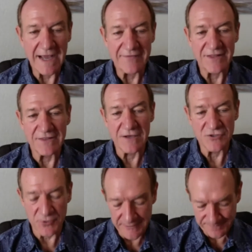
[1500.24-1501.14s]
have that
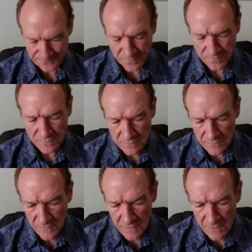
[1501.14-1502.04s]
luxury.
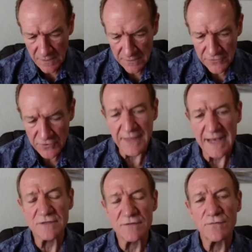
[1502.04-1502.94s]
In
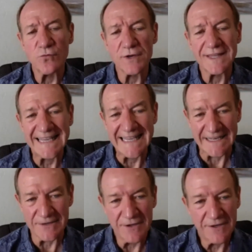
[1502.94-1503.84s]

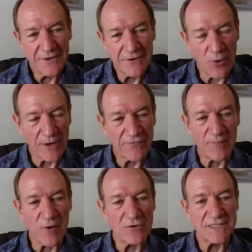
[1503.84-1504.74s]
2014, going
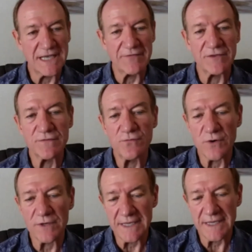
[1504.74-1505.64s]
from 07 to
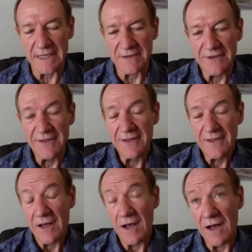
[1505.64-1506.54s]
14,
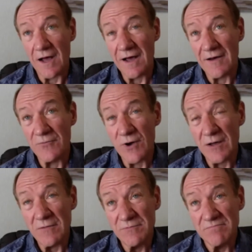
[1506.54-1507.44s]

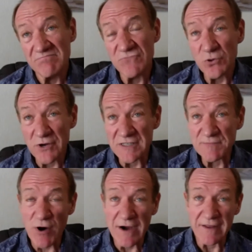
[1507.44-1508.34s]
well, 2 years
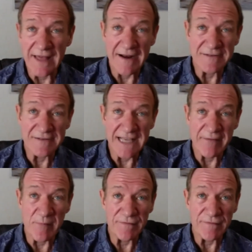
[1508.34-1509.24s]
prior to that, I was
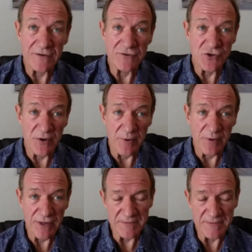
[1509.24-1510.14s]
having my final joint
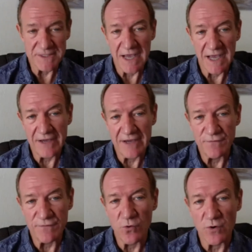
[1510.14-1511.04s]
replacements. I've had
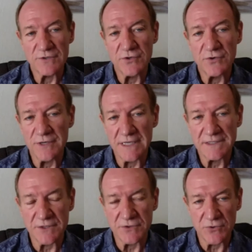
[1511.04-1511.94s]
4, 2
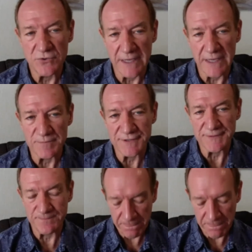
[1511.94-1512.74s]
knees and 2 hips.